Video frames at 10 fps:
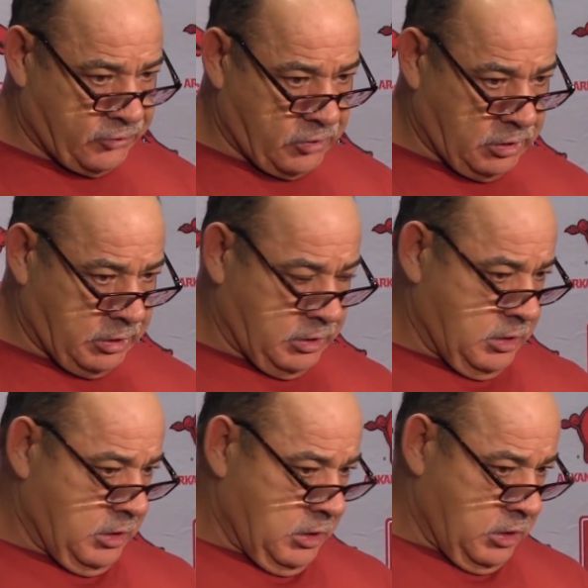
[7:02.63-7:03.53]
certainly
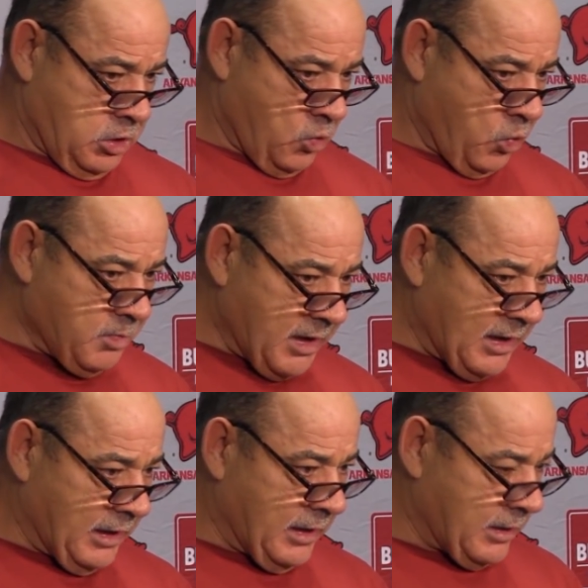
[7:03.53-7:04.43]
we may
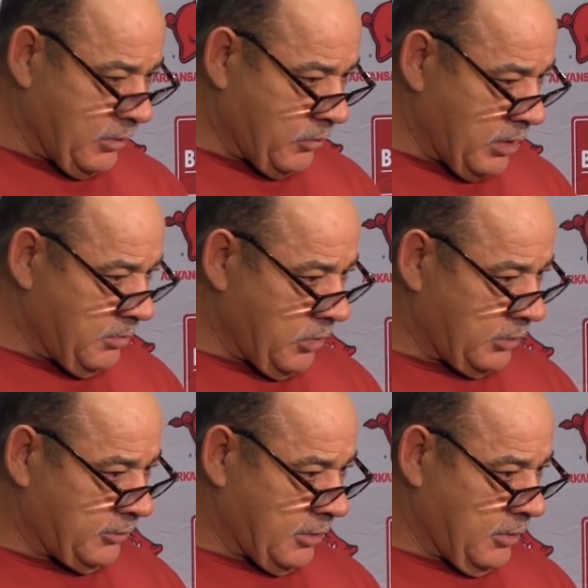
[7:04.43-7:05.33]
lean in that way,
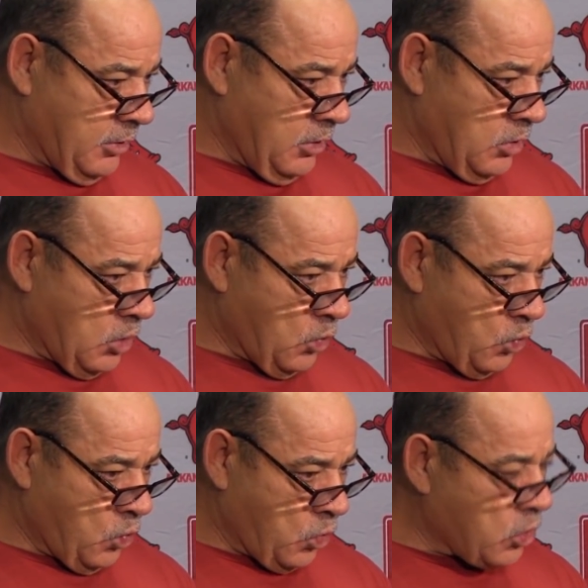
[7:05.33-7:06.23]
but
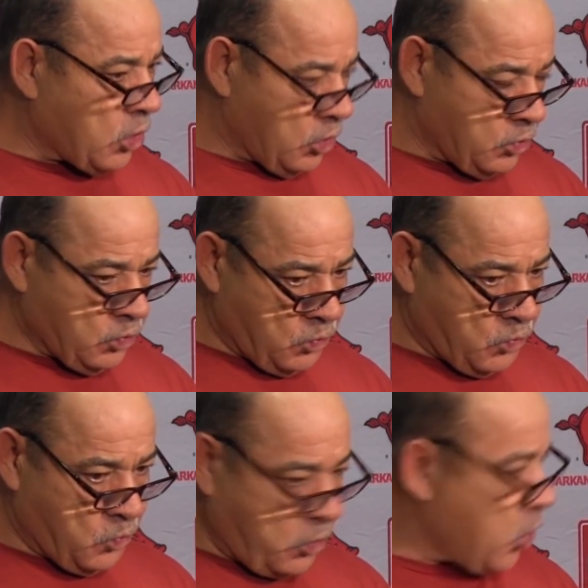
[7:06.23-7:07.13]
we're
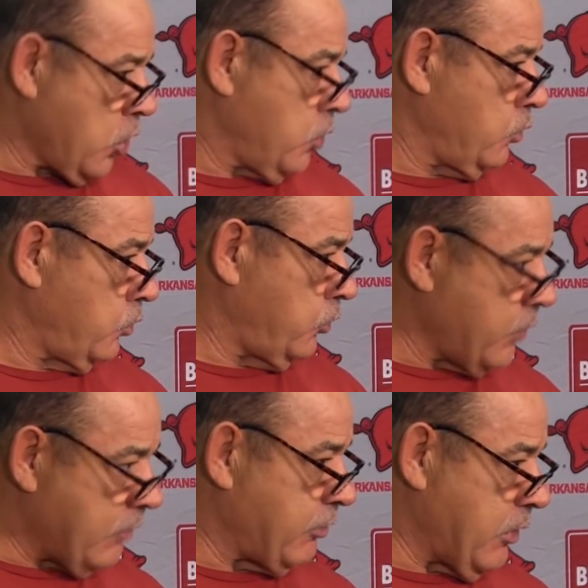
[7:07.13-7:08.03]
gonna
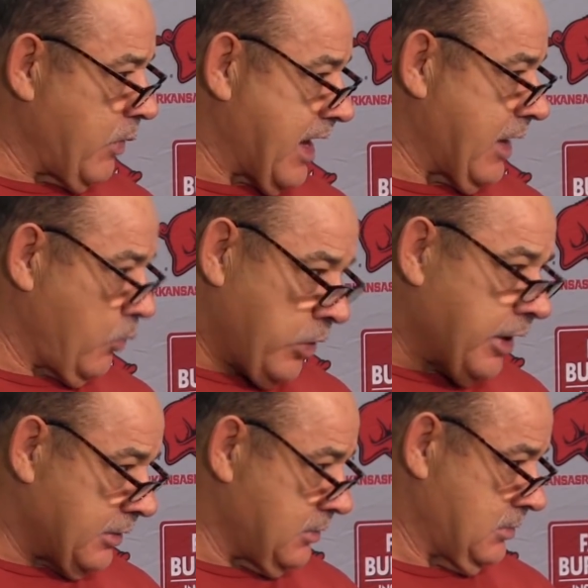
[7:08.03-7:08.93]
do everything we can to
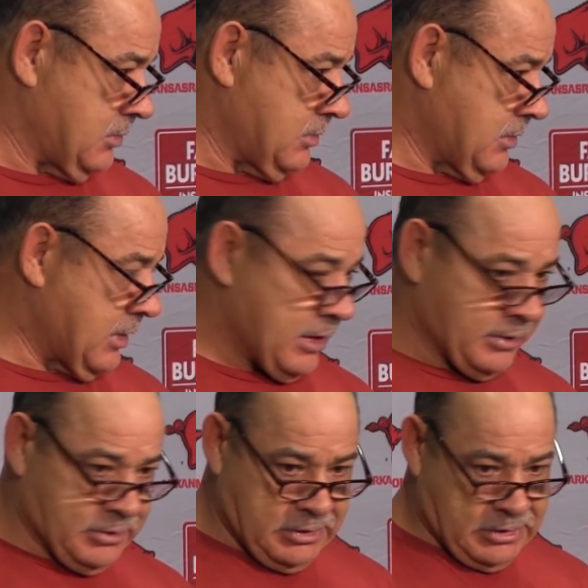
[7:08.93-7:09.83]
win,
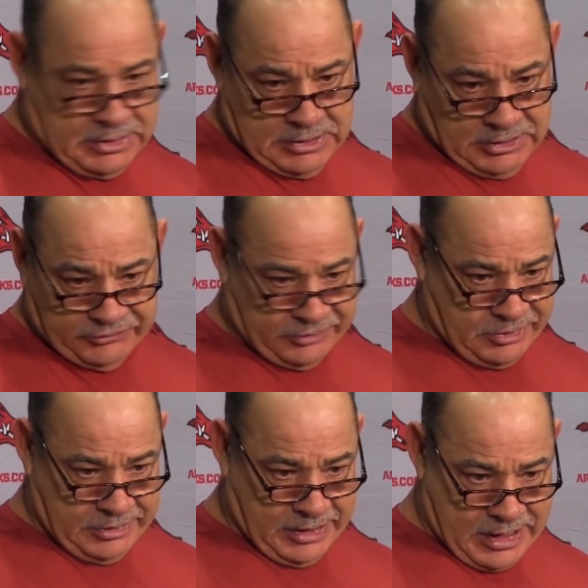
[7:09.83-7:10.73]
and listen,
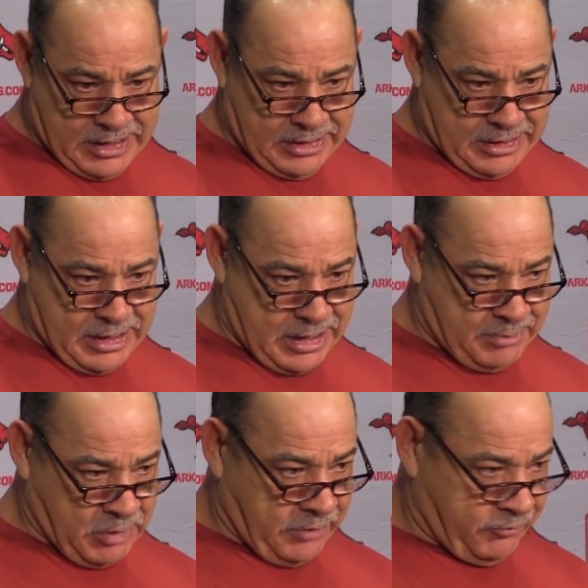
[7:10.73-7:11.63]

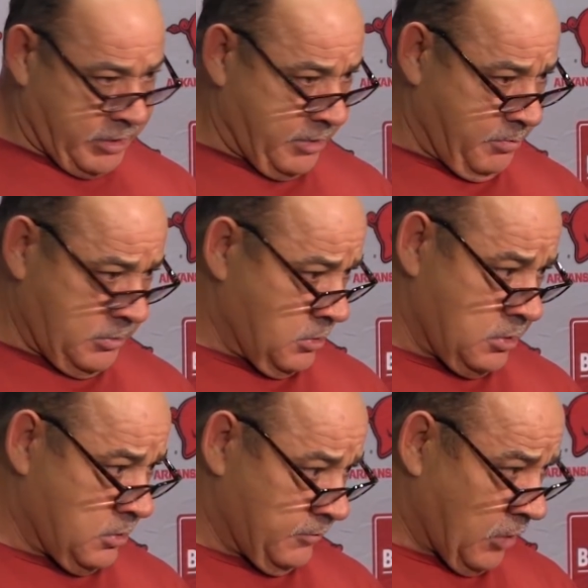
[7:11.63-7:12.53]
I'm not afraid
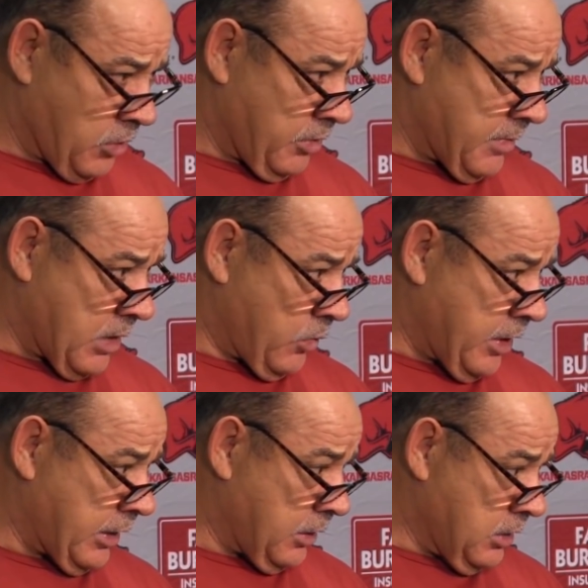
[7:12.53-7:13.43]
of talking about
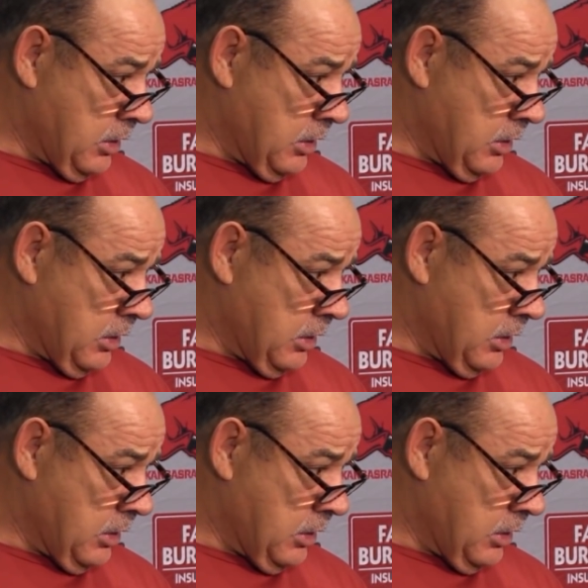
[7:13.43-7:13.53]
winning.